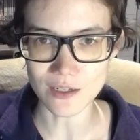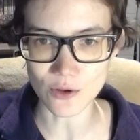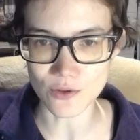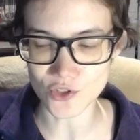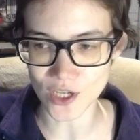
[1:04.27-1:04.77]

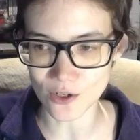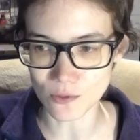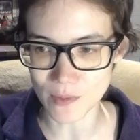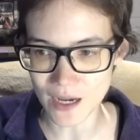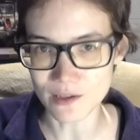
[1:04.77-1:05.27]
know the channel
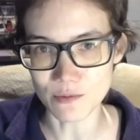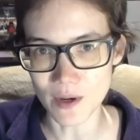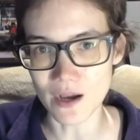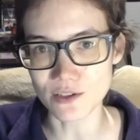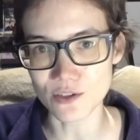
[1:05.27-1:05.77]
Mind
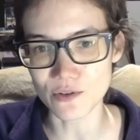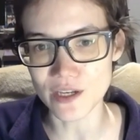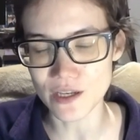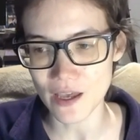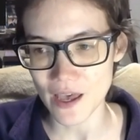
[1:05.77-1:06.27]

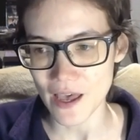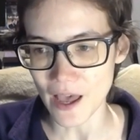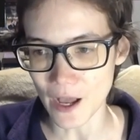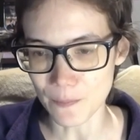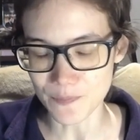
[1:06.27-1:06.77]
Mastery,
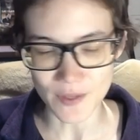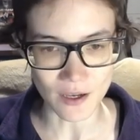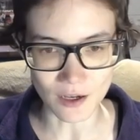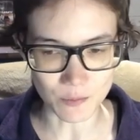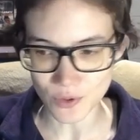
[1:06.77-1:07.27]
I'll
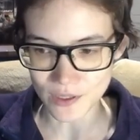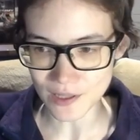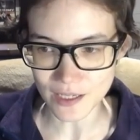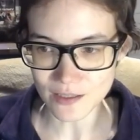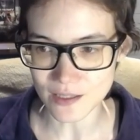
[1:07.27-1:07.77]
put a
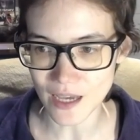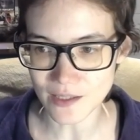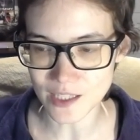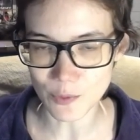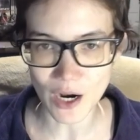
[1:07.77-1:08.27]
link to that
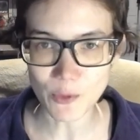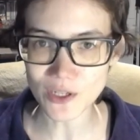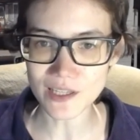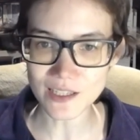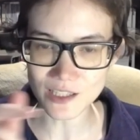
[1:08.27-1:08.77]
somewhere. I'll put a
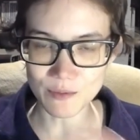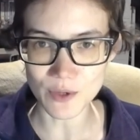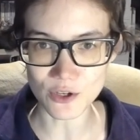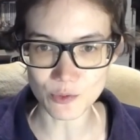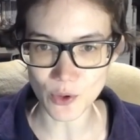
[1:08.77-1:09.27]
link to the
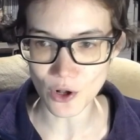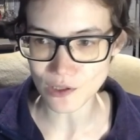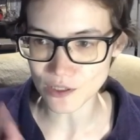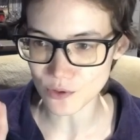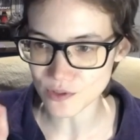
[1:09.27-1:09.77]
merch poll
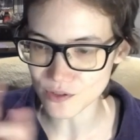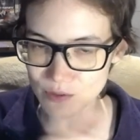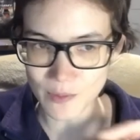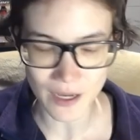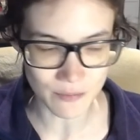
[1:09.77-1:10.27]
and also to
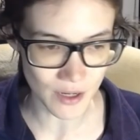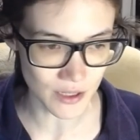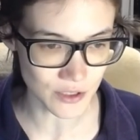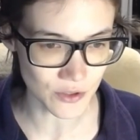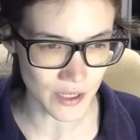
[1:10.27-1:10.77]
Mind
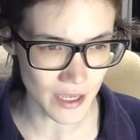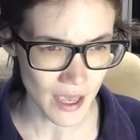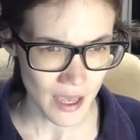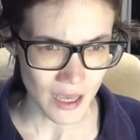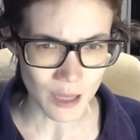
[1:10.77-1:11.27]
Mastery.
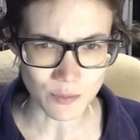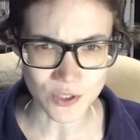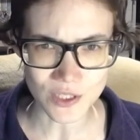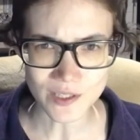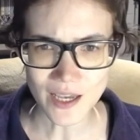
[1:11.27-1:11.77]

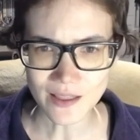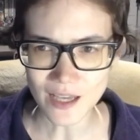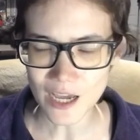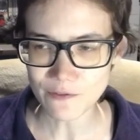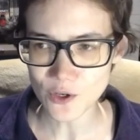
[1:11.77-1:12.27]
She's that
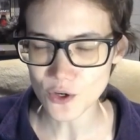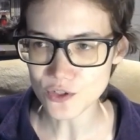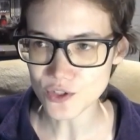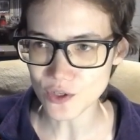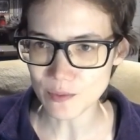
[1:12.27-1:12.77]
life
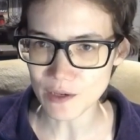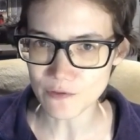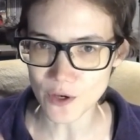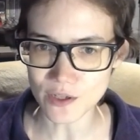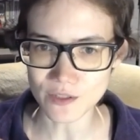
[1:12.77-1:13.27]
coach. So in my
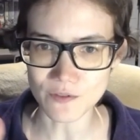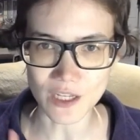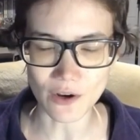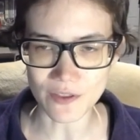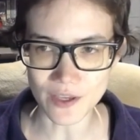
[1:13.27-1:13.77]
first
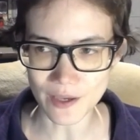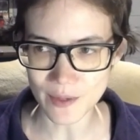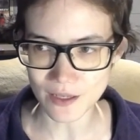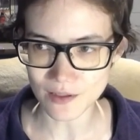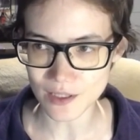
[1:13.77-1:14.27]
video, I think I
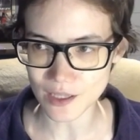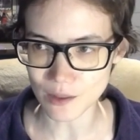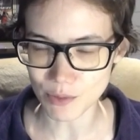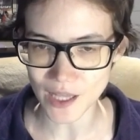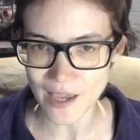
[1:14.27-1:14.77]
made a little
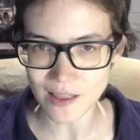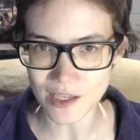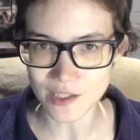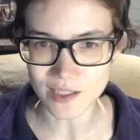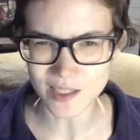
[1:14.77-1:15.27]

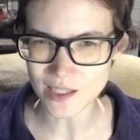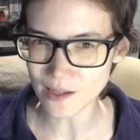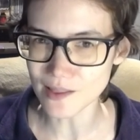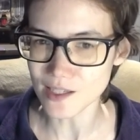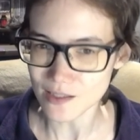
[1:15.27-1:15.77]
playlist. It's an
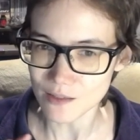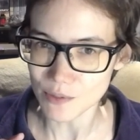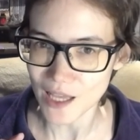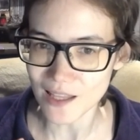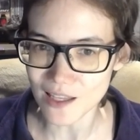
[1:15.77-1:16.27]
unlisted
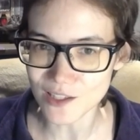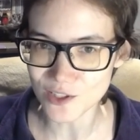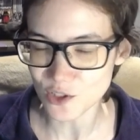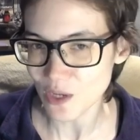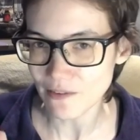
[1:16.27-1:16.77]
playlist,
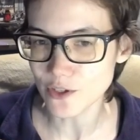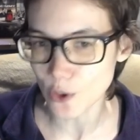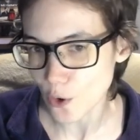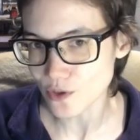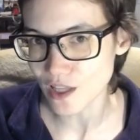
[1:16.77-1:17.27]
so you'd have to
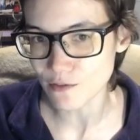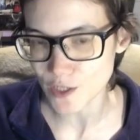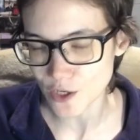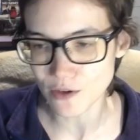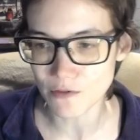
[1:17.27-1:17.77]
go to that
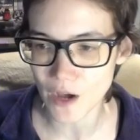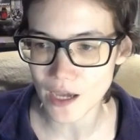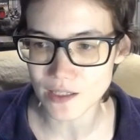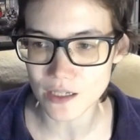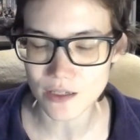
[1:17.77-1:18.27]
video to
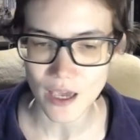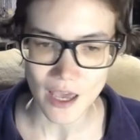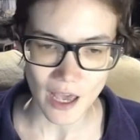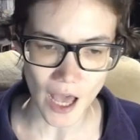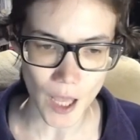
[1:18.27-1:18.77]
find it.
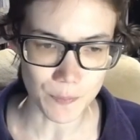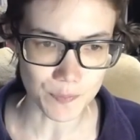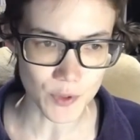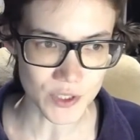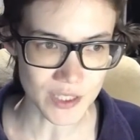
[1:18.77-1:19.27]

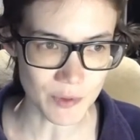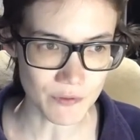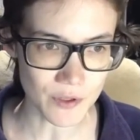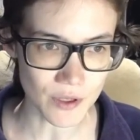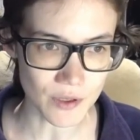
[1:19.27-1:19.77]
But some of
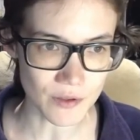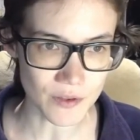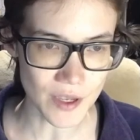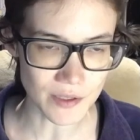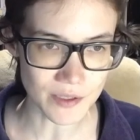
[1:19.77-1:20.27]
the
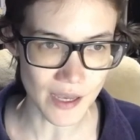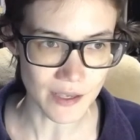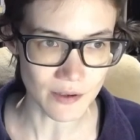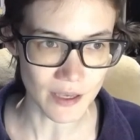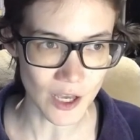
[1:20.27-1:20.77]
things
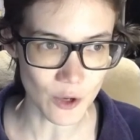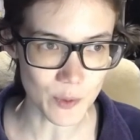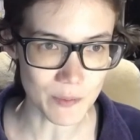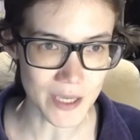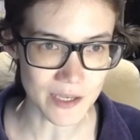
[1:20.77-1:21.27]
like
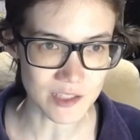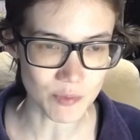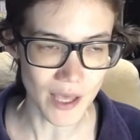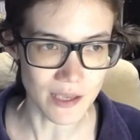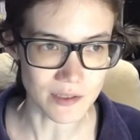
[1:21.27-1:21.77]
helping me
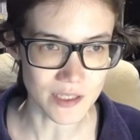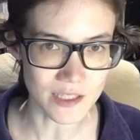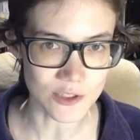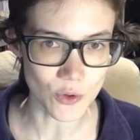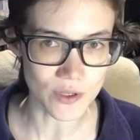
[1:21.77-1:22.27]
explain
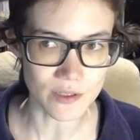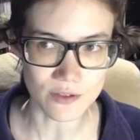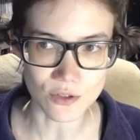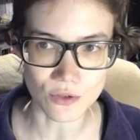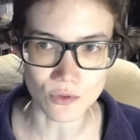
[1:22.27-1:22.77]
schizoid
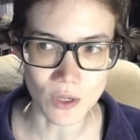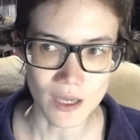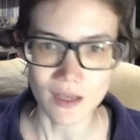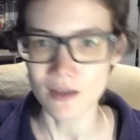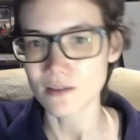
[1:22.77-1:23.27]
to
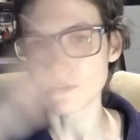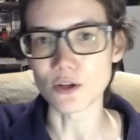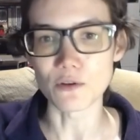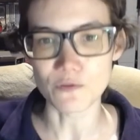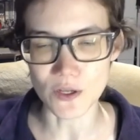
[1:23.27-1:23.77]

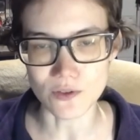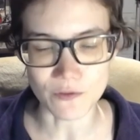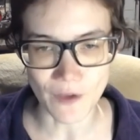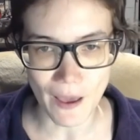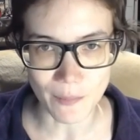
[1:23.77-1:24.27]
friends and
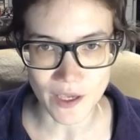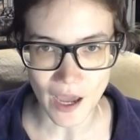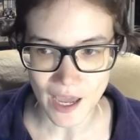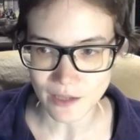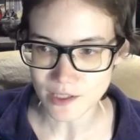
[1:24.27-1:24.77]
family.
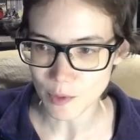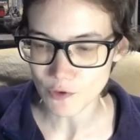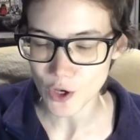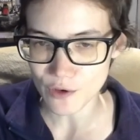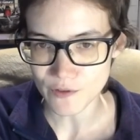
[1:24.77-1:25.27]
I had some of
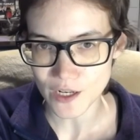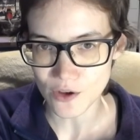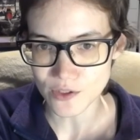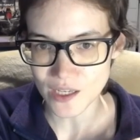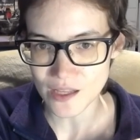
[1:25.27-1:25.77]
her
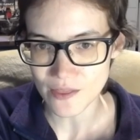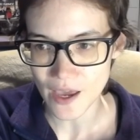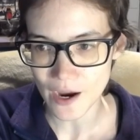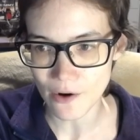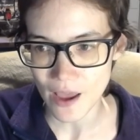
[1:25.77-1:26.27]
videos in
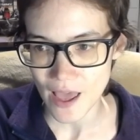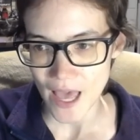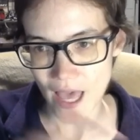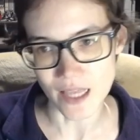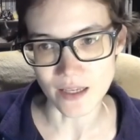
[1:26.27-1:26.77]
there,
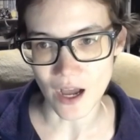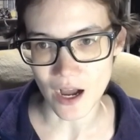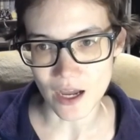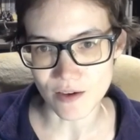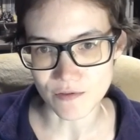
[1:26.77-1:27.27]
and
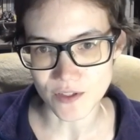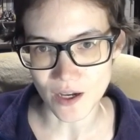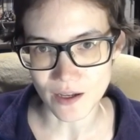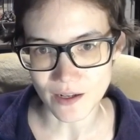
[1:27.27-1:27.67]
I've done